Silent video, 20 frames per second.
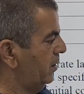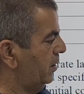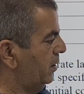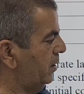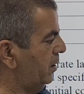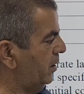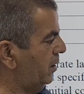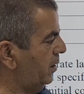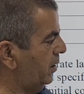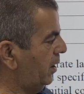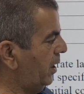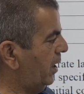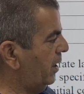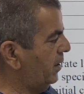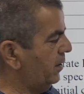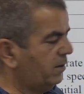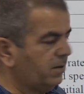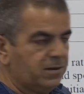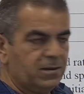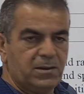
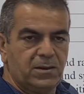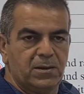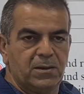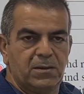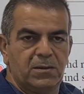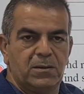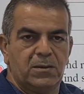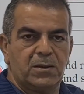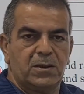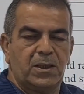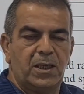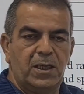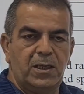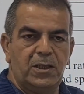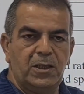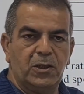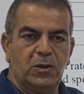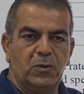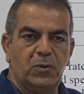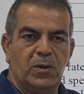And
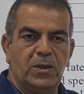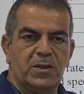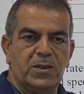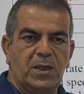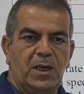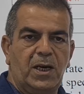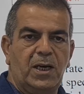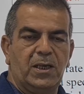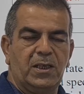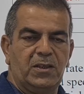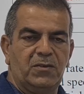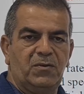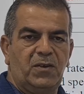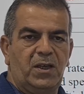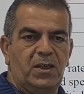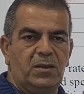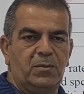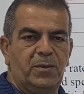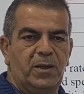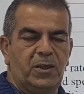K equals R
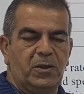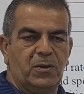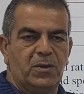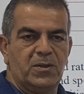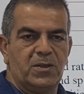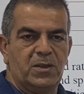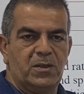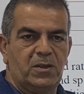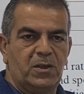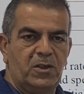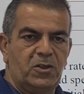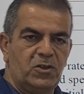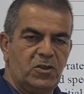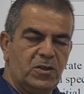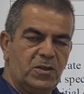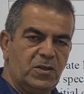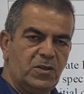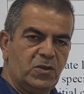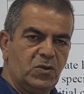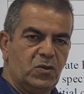divided by
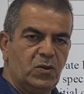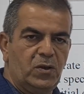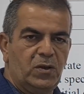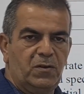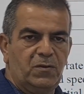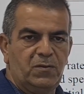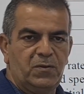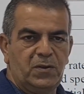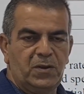concentrations of